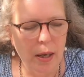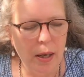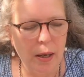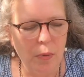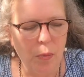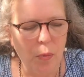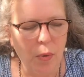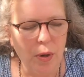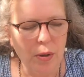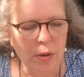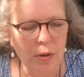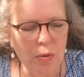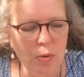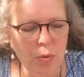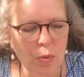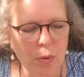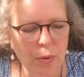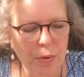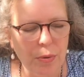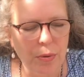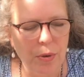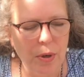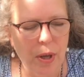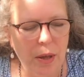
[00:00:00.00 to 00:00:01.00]
Where the
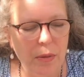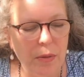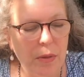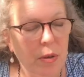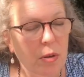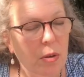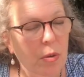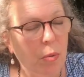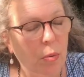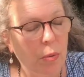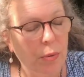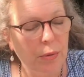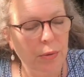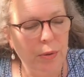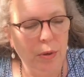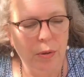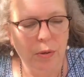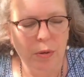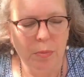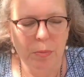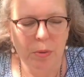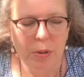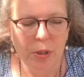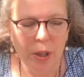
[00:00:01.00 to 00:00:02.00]
North
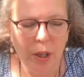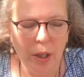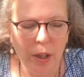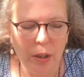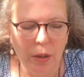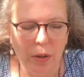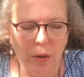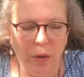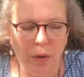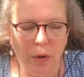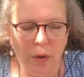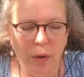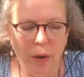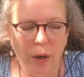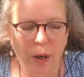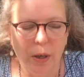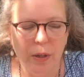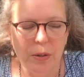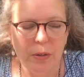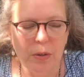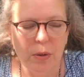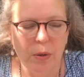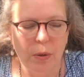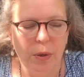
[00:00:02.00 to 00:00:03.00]
Node in particular
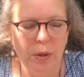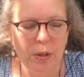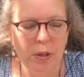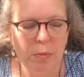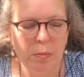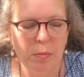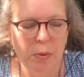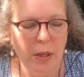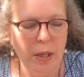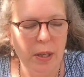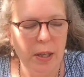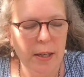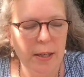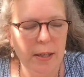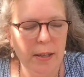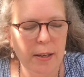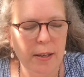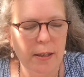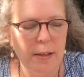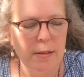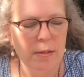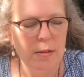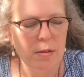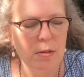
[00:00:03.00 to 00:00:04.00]
is going to be
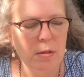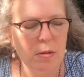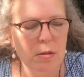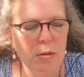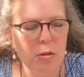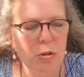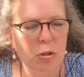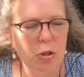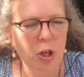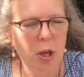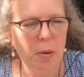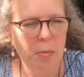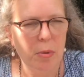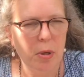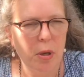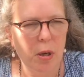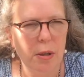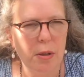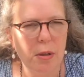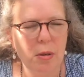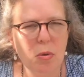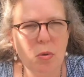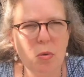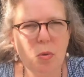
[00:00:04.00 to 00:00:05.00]
in
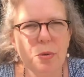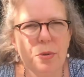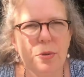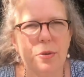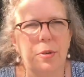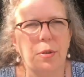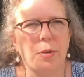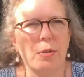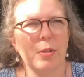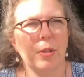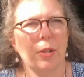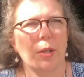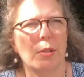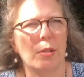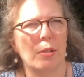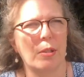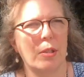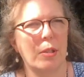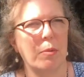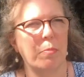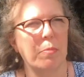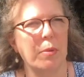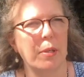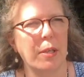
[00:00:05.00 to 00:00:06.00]
Gemini. The North Node
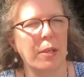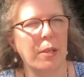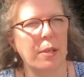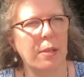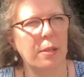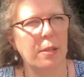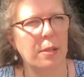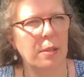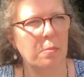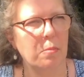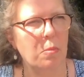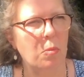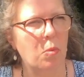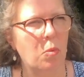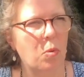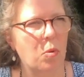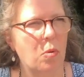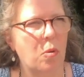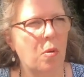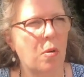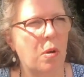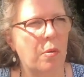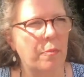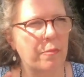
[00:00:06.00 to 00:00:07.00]
tends to be the
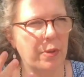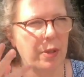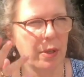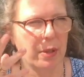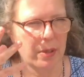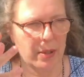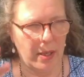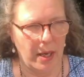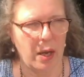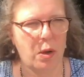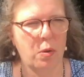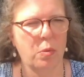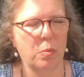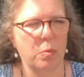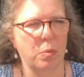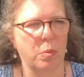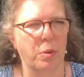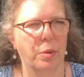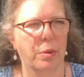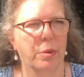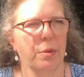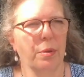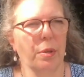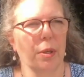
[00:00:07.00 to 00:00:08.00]
more obvious
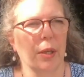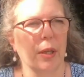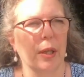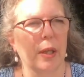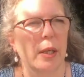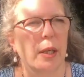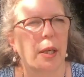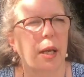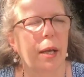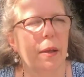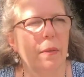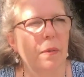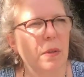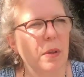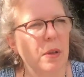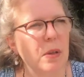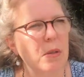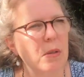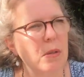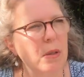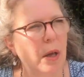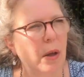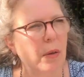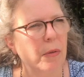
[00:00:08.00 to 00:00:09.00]
outward thing, and the
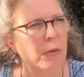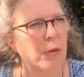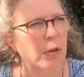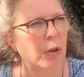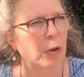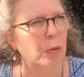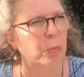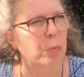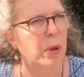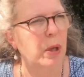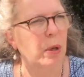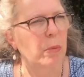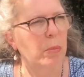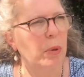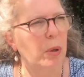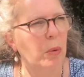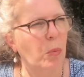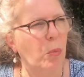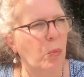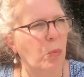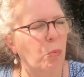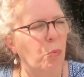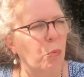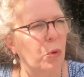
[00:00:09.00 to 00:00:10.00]
South Node may be,
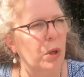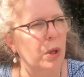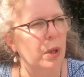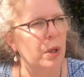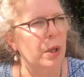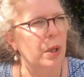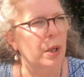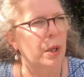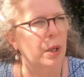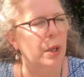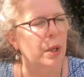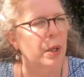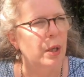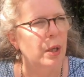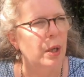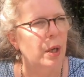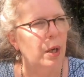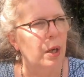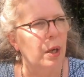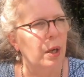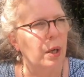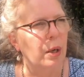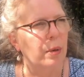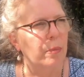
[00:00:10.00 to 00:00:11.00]

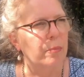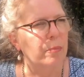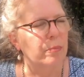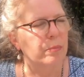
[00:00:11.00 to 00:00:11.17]
I